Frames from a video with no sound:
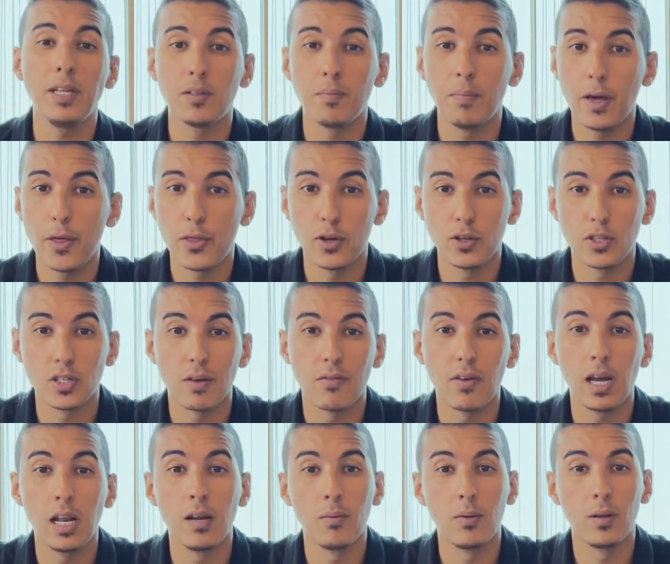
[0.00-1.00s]
methods
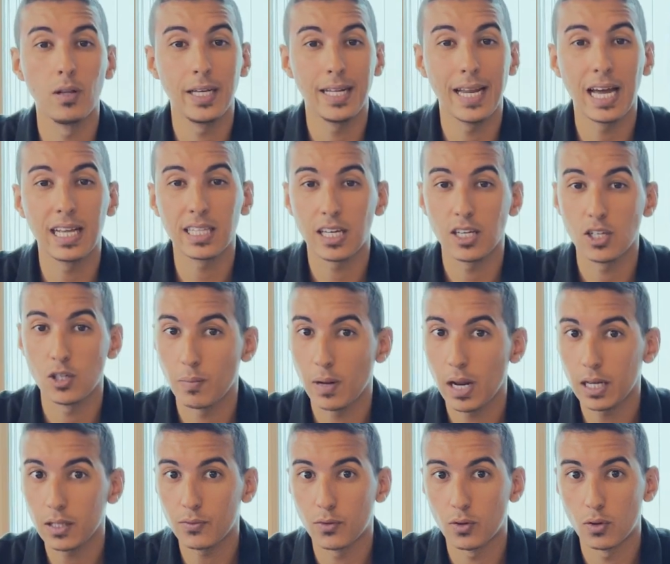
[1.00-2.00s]
available in Adcash
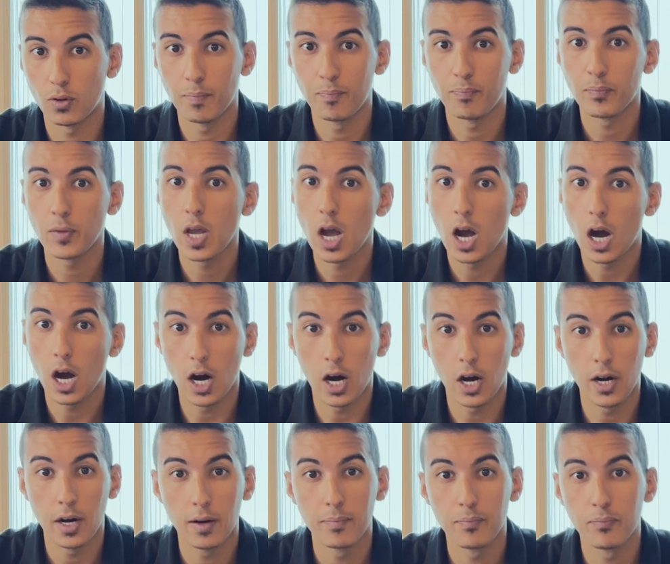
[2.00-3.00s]
platform are
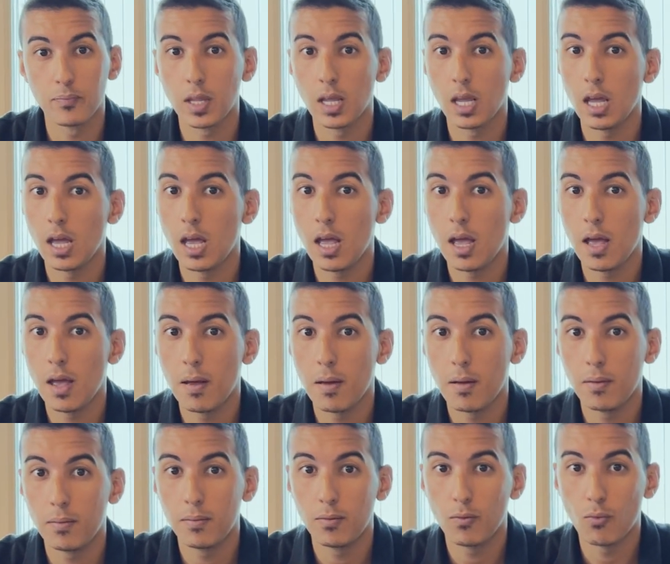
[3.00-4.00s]

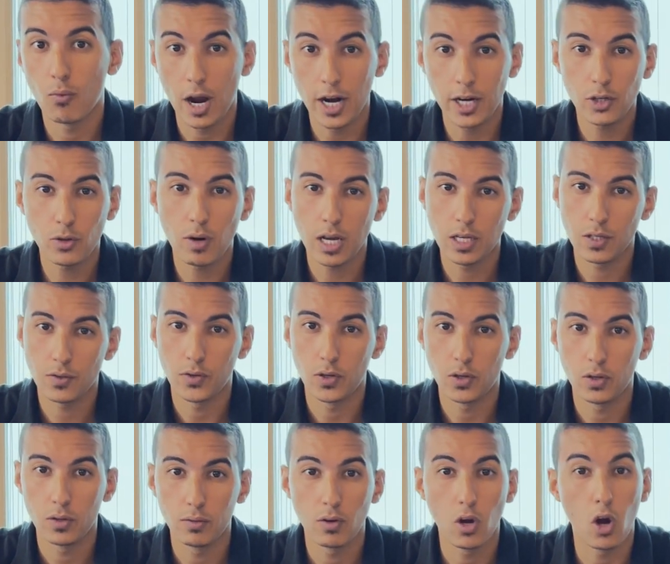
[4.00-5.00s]
wire transfer,
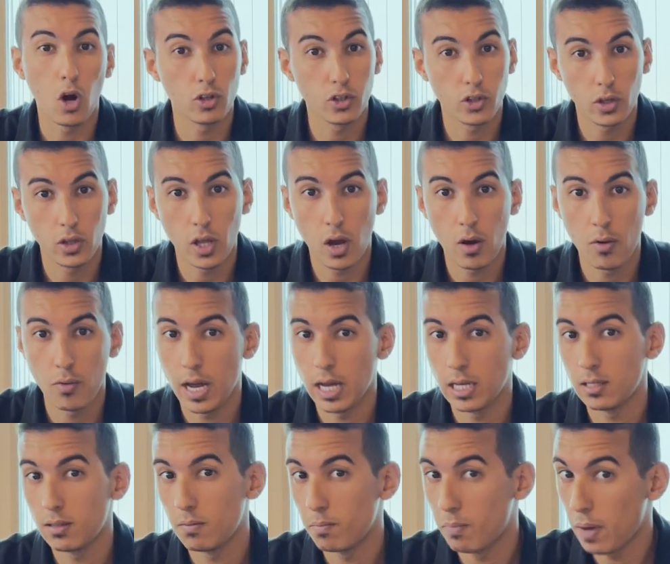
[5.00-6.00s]
also known
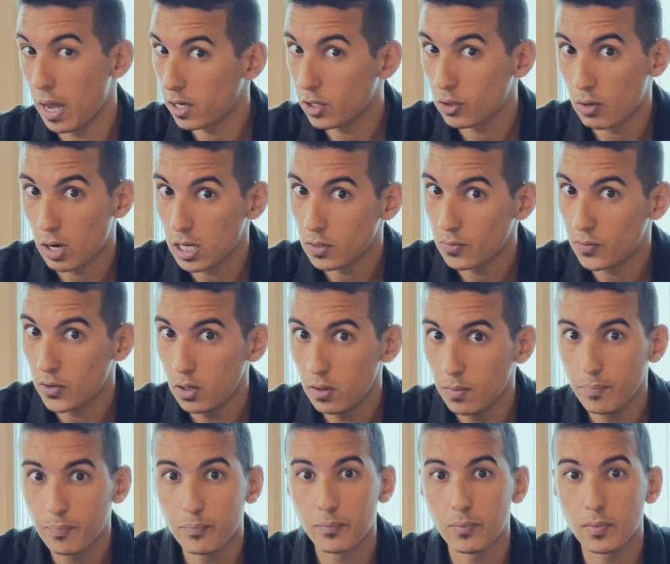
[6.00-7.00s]
as bank transfer,
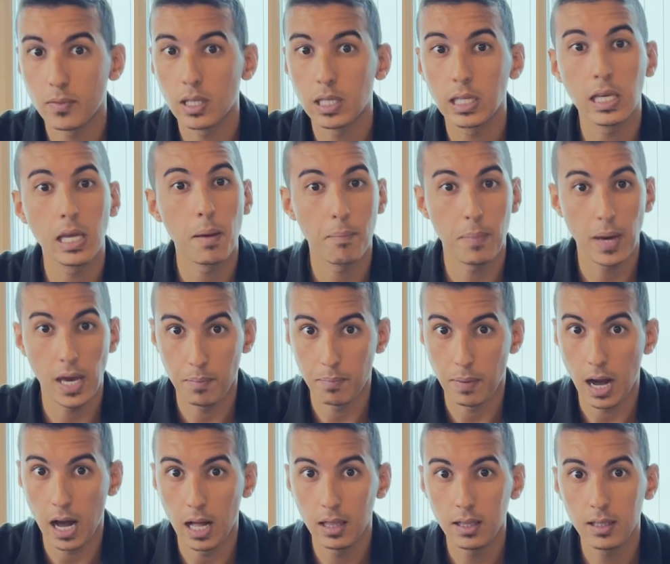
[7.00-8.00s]

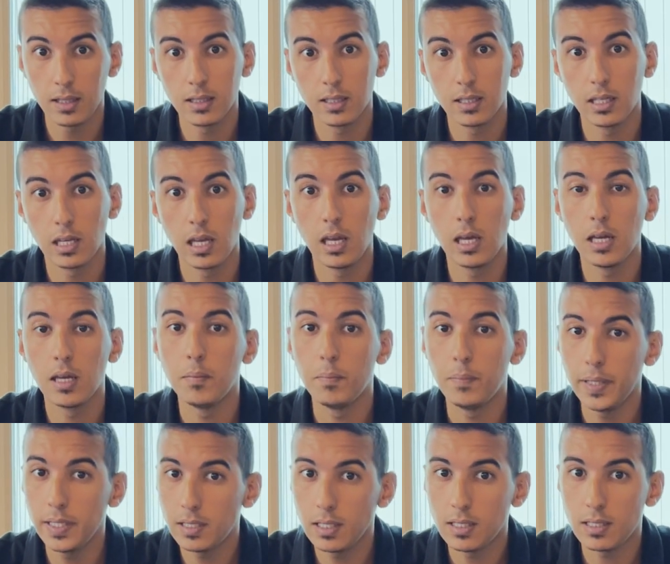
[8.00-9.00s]
PayPal,
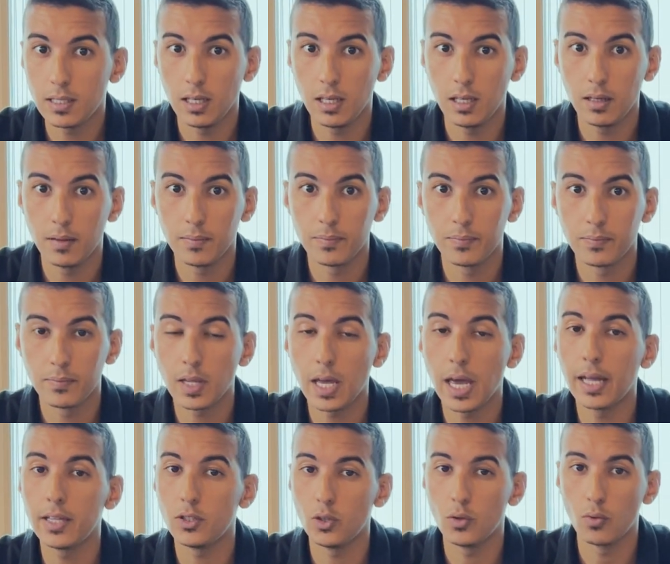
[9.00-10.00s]
BTC, and
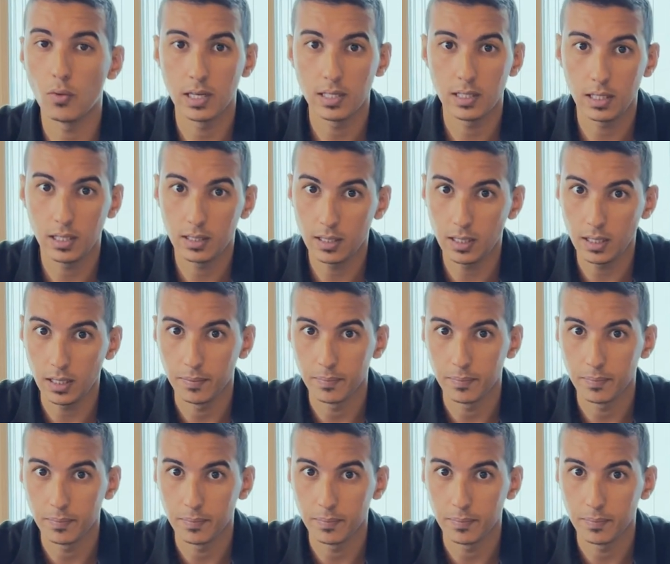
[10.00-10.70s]
USDT.